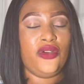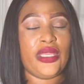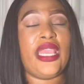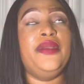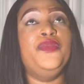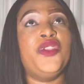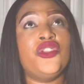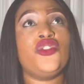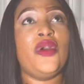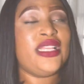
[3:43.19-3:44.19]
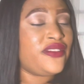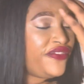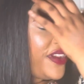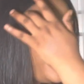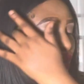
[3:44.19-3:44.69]
Okay, so it's a
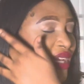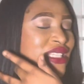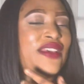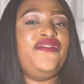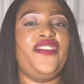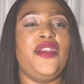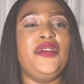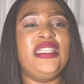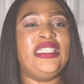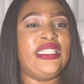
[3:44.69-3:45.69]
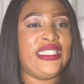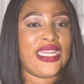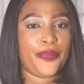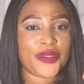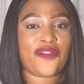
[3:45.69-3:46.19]
very
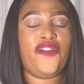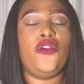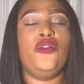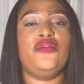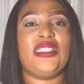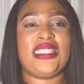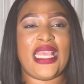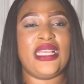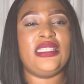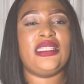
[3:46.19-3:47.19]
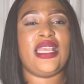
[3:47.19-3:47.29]
depthful scent,